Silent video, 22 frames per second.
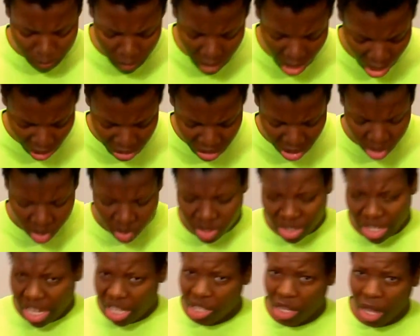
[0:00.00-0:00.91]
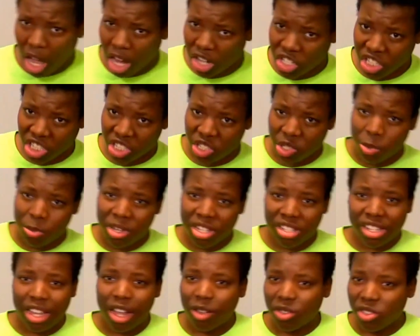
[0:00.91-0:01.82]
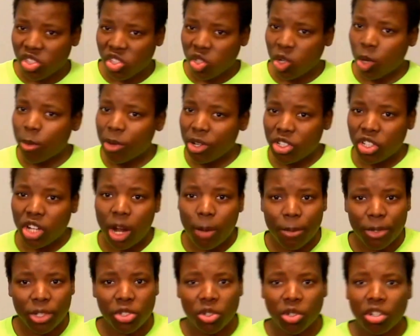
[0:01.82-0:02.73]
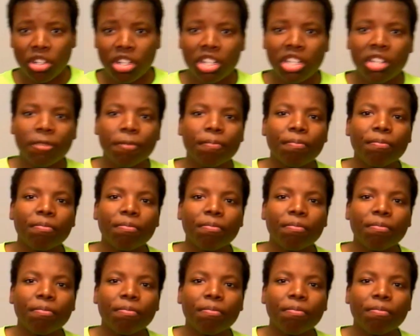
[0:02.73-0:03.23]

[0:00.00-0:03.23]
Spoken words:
I think with that logic, you miss out on so much opportunity.